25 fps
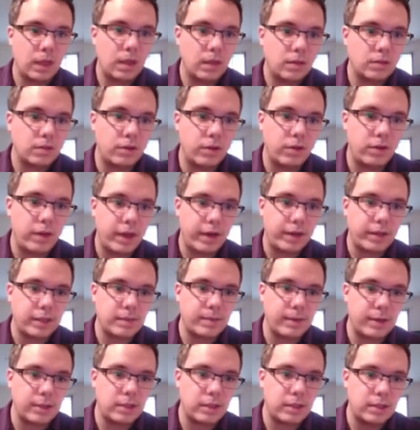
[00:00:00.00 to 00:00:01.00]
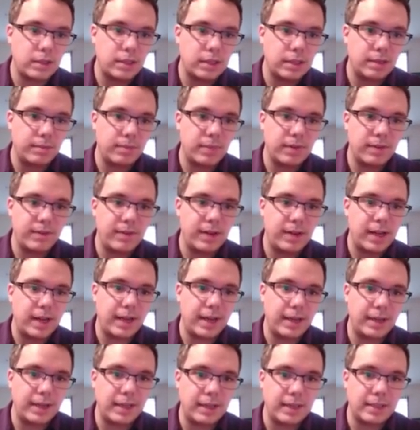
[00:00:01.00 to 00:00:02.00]
So that expression
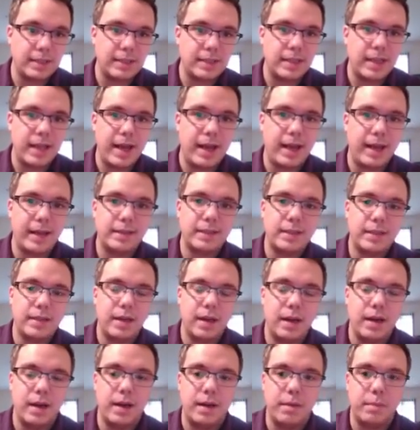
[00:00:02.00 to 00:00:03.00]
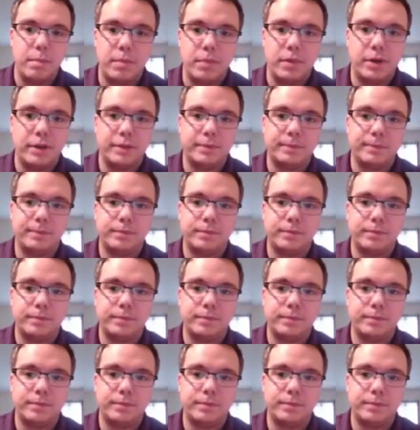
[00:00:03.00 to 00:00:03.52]
simplified is that number.